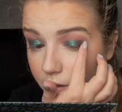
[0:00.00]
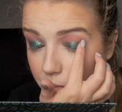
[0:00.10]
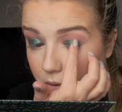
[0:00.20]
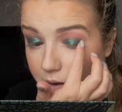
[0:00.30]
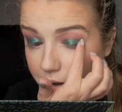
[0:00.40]

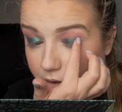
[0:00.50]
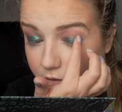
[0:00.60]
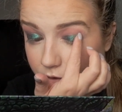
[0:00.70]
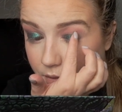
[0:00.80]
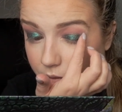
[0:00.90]
or and
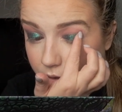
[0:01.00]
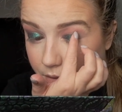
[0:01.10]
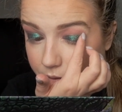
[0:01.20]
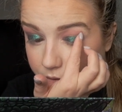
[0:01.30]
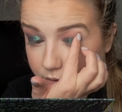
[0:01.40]

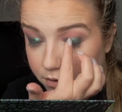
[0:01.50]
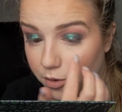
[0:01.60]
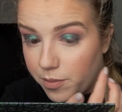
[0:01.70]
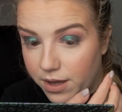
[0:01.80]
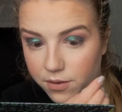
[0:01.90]
€2 and
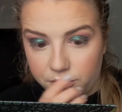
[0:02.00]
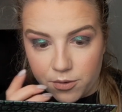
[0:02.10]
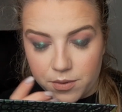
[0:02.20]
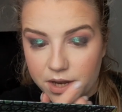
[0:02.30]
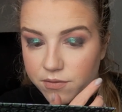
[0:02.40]
£2 or
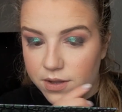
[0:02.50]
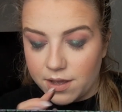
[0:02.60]
whatever.